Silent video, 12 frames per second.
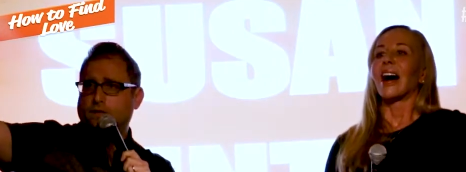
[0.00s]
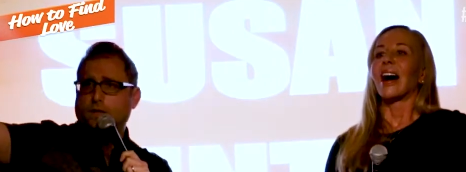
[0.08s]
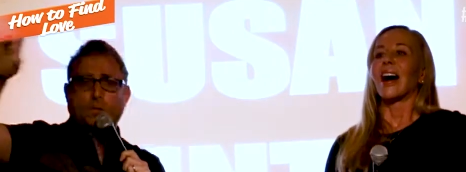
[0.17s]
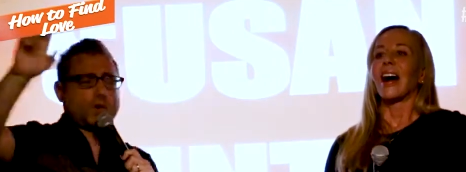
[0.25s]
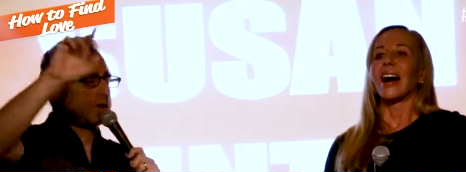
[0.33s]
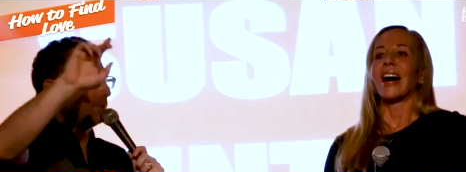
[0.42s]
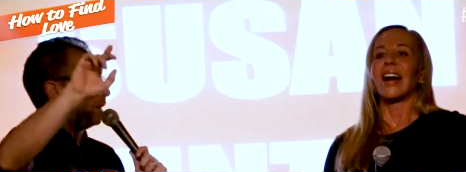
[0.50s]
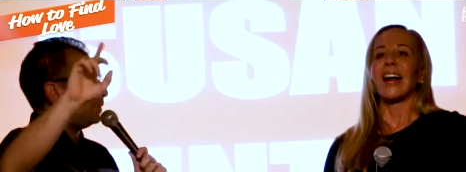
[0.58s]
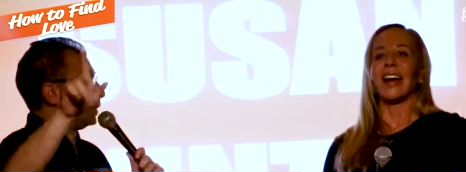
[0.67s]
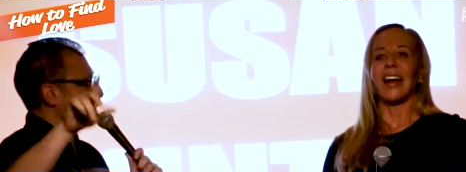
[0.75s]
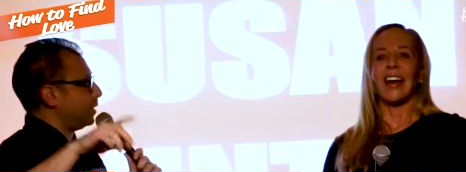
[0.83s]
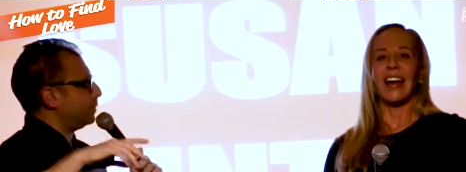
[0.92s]
Speaker 1: Nope. Okay,
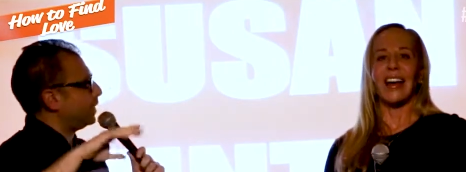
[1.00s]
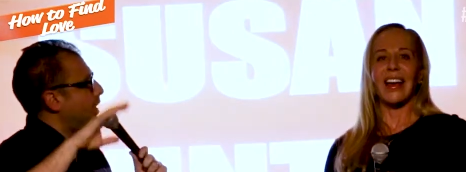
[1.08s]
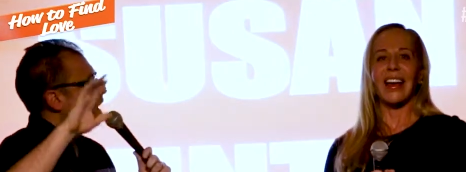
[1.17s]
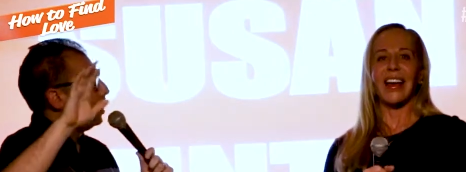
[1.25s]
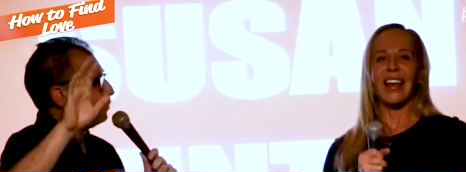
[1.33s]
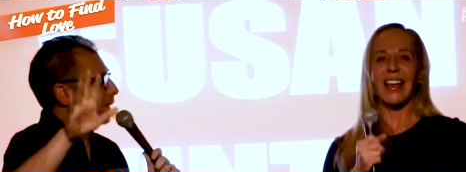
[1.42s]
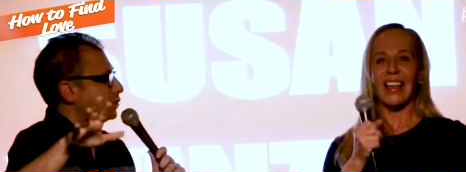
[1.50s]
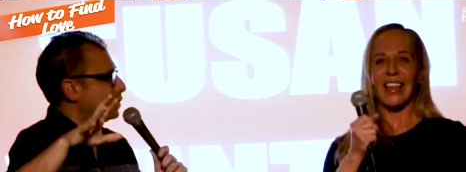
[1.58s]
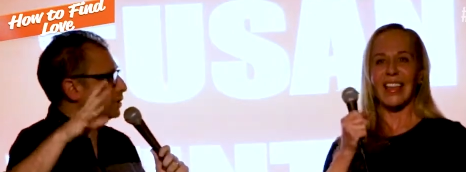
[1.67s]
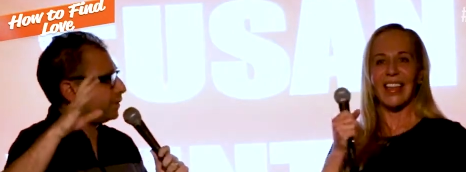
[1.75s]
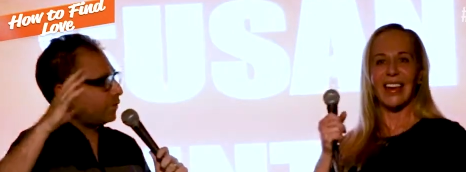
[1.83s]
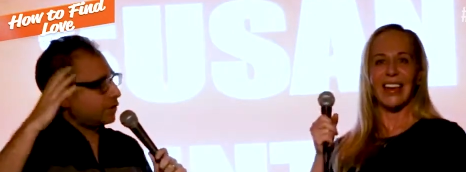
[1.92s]
maybe they're not here, but right,
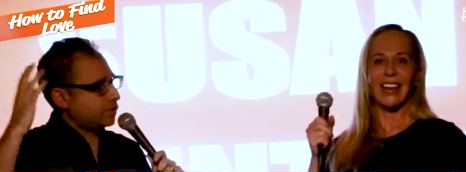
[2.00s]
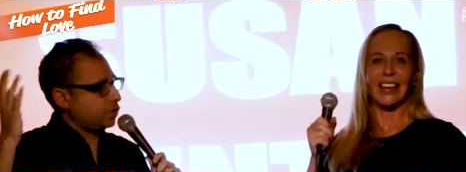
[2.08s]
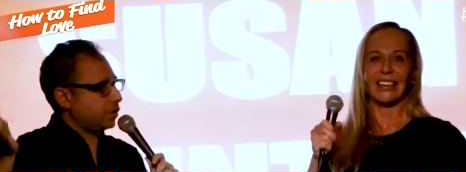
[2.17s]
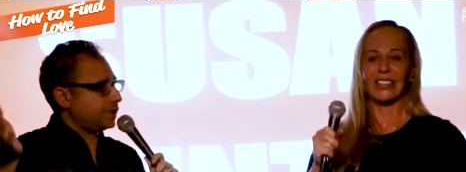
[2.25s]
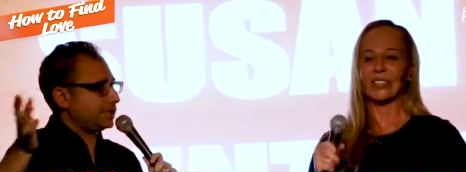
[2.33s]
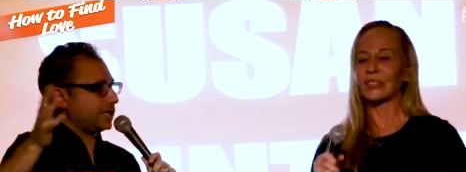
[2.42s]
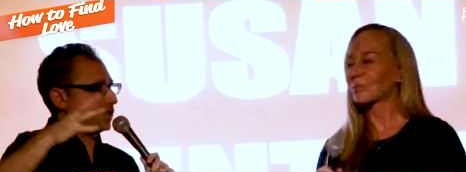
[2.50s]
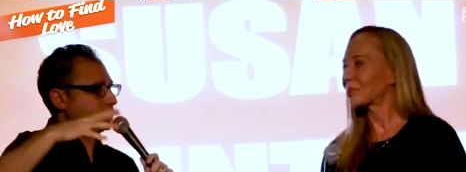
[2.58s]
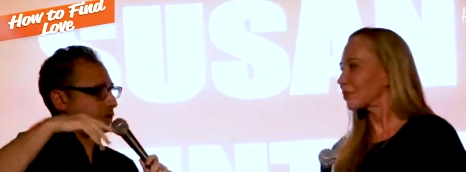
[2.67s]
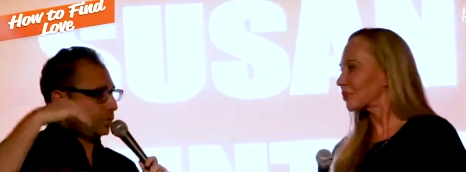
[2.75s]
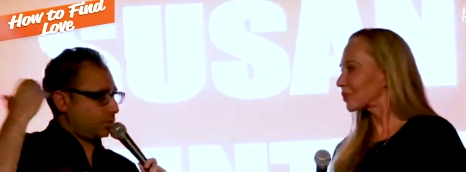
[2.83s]
she's the first, an organization,